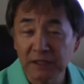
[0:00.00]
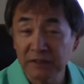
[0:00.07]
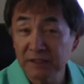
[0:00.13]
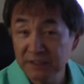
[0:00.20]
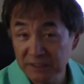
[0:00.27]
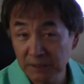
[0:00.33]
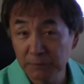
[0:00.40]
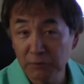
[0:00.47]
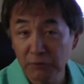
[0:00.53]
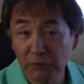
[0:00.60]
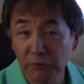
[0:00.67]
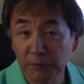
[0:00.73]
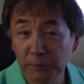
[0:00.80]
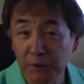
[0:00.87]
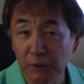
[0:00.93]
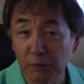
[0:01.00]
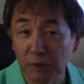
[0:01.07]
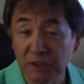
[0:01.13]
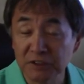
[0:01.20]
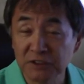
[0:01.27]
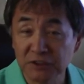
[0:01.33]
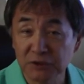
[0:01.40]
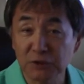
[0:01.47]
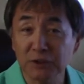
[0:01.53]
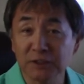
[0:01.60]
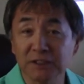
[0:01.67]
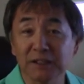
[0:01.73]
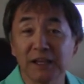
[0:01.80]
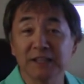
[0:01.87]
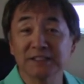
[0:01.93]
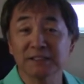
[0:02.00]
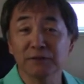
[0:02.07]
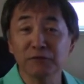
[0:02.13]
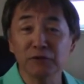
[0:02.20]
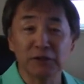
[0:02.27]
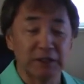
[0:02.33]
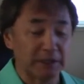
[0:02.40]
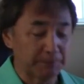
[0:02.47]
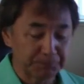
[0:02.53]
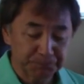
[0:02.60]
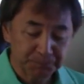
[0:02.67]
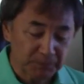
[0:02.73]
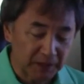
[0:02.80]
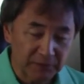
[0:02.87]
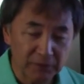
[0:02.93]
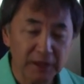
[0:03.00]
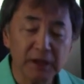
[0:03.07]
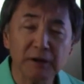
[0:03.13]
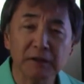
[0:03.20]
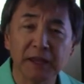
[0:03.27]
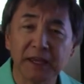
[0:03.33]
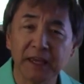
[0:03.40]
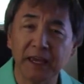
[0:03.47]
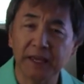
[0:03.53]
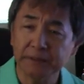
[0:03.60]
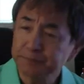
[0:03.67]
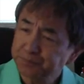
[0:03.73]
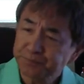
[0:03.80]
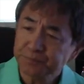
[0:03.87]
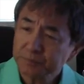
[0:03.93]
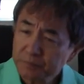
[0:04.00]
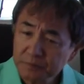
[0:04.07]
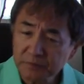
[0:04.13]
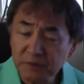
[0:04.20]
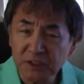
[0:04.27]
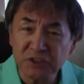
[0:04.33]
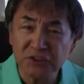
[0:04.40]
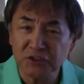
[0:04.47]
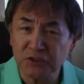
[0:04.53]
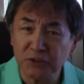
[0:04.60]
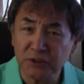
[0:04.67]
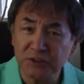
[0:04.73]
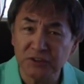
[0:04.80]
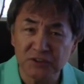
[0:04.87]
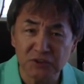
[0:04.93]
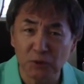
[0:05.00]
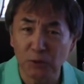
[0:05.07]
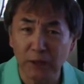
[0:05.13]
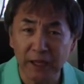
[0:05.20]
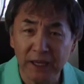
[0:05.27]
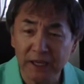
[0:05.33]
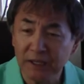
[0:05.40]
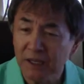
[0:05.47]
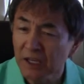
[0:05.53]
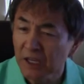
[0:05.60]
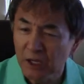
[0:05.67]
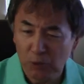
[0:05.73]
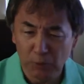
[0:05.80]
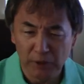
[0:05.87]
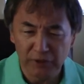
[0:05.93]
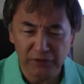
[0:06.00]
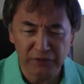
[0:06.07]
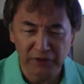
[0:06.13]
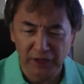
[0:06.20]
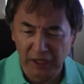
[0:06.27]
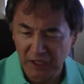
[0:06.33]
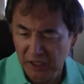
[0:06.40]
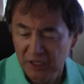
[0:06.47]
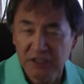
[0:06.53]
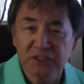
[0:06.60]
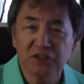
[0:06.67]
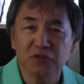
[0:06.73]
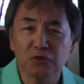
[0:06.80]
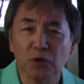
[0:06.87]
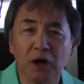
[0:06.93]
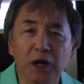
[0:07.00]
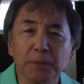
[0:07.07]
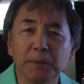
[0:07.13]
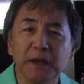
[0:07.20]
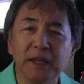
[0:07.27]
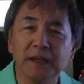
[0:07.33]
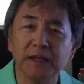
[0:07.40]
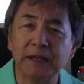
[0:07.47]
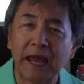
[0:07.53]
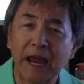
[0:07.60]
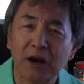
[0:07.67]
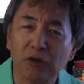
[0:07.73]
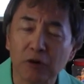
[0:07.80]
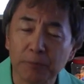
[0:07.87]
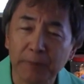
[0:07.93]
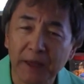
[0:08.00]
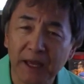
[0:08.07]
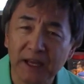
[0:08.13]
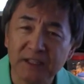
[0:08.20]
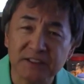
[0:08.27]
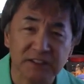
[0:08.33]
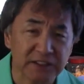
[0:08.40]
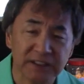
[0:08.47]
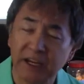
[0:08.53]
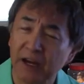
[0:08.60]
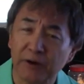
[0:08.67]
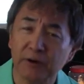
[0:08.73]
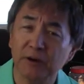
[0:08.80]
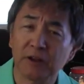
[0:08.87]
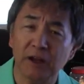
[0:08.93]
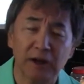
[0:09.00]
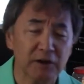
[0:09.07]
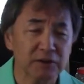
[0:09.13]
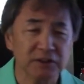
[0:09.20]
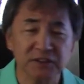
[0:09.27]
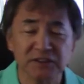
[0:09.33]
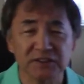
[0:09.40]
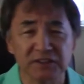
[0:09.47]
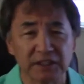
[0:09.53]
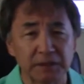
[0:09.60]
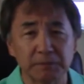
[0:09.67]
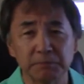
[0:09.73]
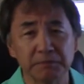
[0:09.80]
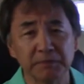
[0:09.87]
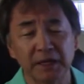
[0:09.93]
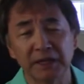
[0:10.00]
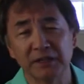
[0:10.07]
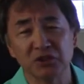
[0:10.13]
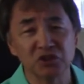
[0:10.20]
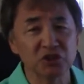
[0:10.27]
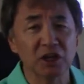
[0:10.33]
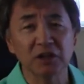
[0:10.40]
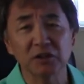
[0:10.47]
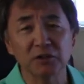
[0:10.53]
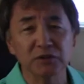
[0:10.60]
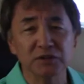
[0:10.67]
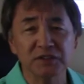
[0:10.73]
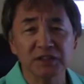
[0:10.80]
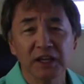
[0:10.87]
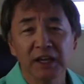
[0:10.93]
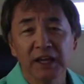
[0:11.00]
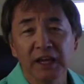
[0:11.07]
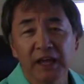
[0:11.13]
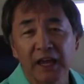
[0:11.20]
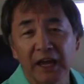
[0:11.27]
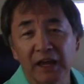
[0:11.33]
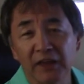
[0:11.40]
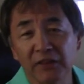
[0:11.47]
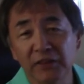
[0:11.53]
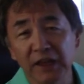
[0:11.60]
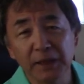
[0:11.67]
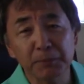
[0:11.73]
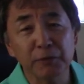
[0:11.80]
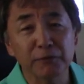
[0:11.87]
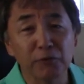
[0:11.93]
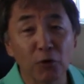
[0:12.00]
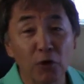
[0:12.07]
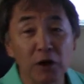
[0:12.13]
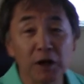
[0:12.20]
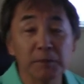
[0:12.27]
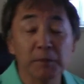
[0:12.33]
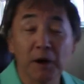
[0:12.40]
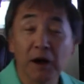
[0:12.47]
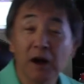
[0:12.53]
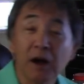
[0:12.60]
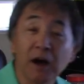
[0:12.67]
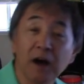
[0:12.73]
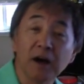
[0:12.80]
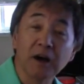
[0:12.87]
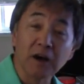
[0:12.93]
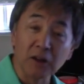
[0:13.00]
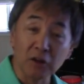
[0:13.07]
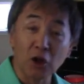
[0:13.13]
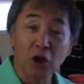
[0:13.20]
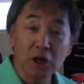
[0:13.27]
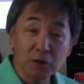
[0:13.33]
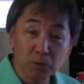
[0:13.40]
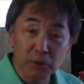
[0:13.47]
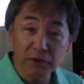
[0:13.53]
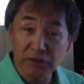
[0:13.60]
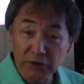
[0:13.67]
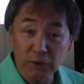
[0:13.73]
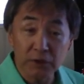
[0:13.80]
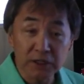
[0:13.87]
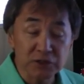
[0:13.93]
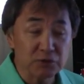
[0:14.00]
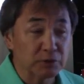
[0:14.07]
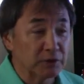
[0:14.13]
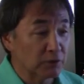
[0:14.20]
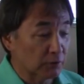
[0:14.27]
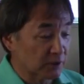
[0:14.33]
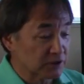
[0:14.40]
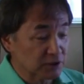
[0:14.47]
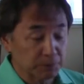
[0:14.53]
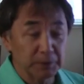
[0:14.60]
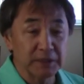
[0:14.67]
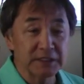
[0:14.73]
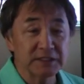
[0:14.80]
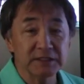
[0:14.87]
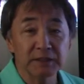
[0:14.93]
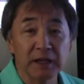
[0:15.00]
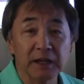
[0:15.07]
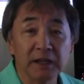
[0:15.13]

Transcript: I think some of you are familiar with, Cirque de la Symphonie. And they are like a Cirque du Soleil with strongmen and acrobats and aerial artists and jugglers. And they perform along with the orchestra. And the orchestra plays